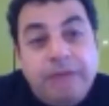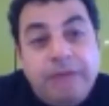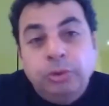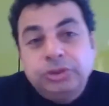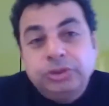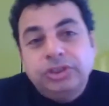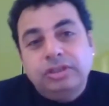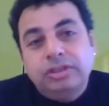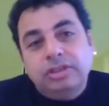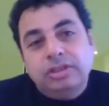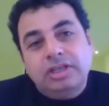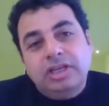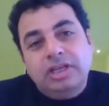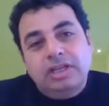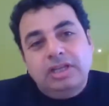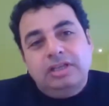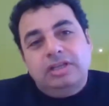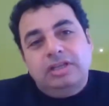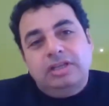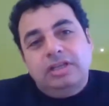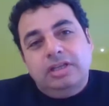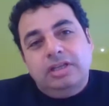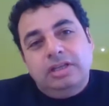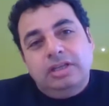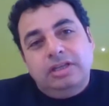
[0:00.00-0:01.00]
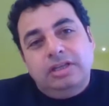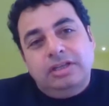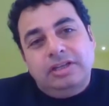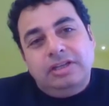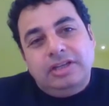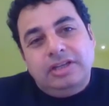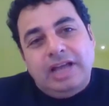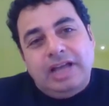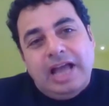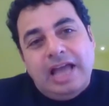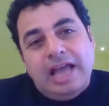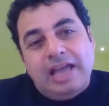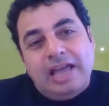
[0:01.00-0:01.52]
evolution,
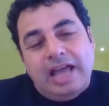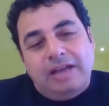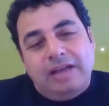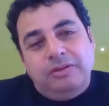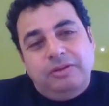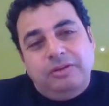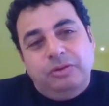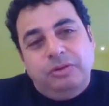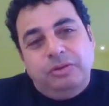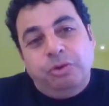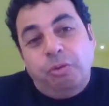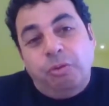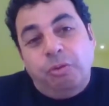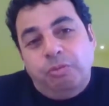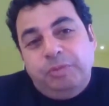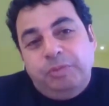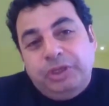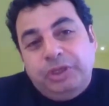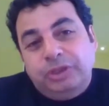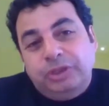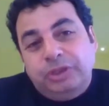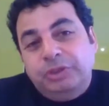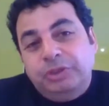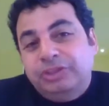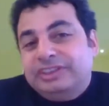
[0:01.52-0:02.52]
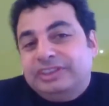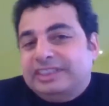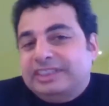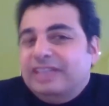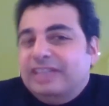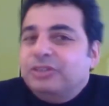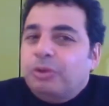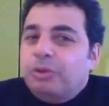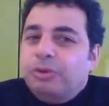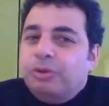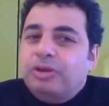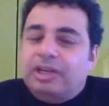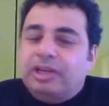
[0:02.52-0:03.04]
I no, because we still
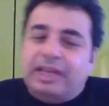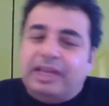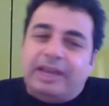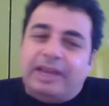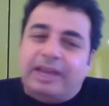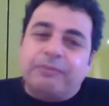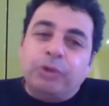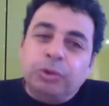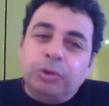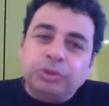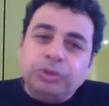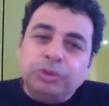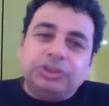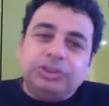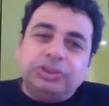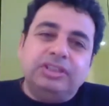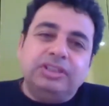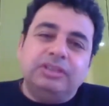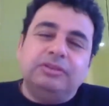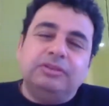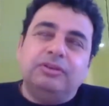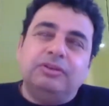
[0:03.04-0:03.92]
don't evolution.